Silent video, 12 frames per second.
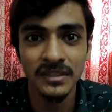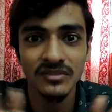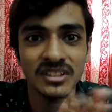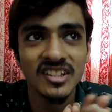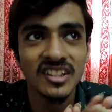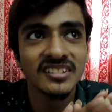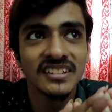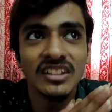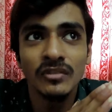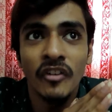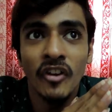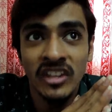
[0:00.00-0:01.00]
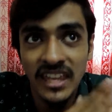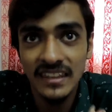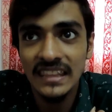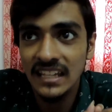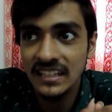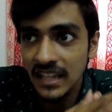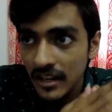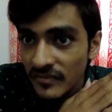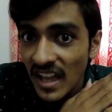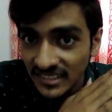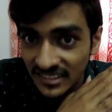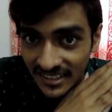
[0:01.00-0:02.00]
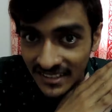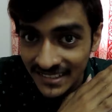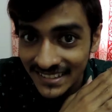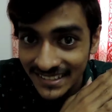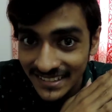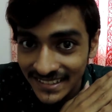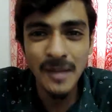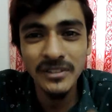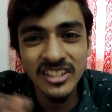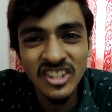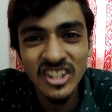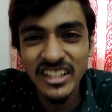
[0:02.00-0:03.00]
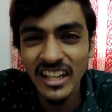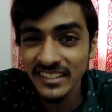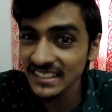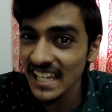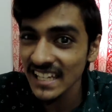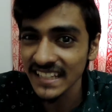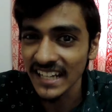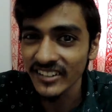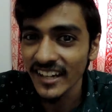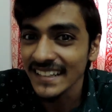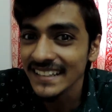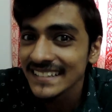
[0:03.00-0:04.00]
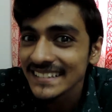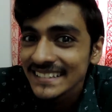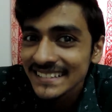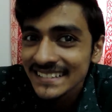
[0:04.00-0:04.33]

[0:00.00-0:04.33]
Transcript: I mean, we just tend to forget that they are fasting. I'm pretty sure they understand that, right?